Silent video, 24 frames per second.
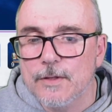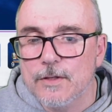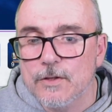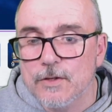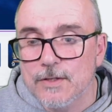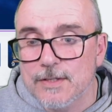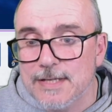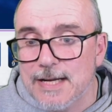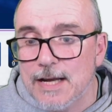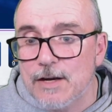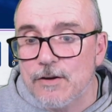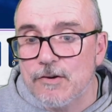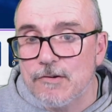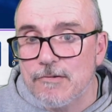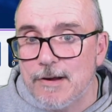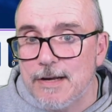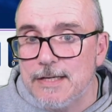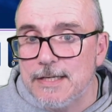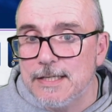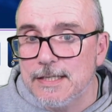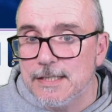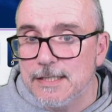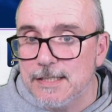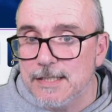it's now
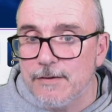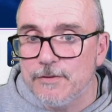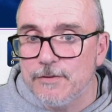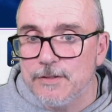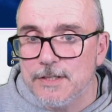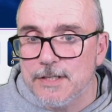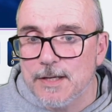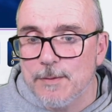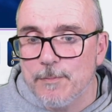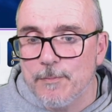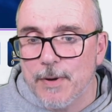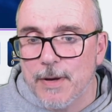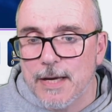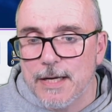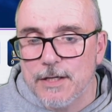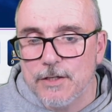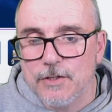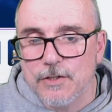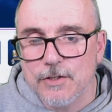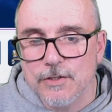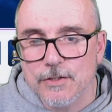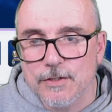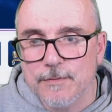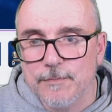creating 17
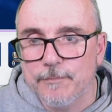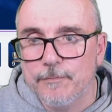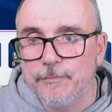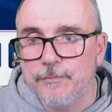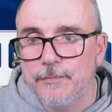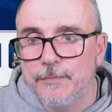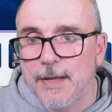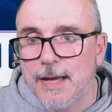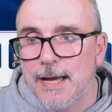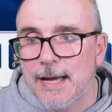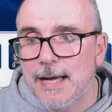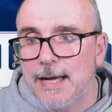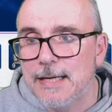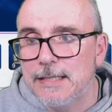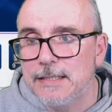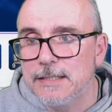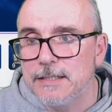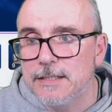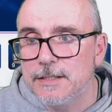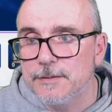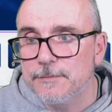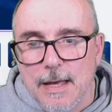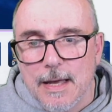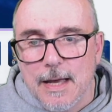pages,
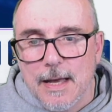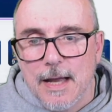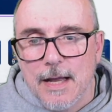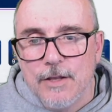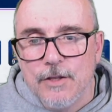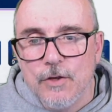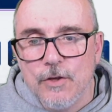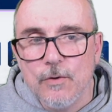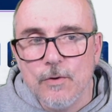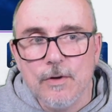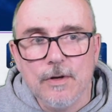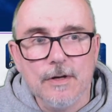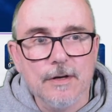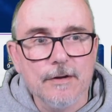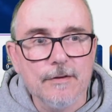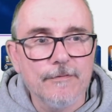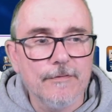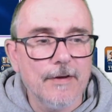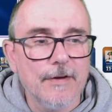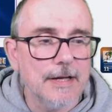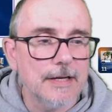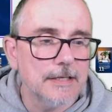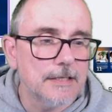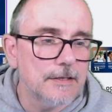and you can
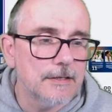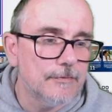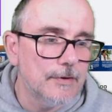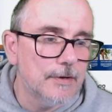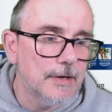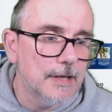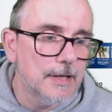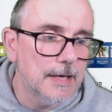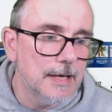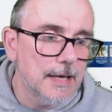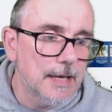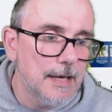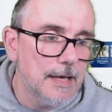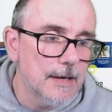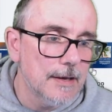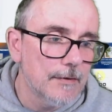effectively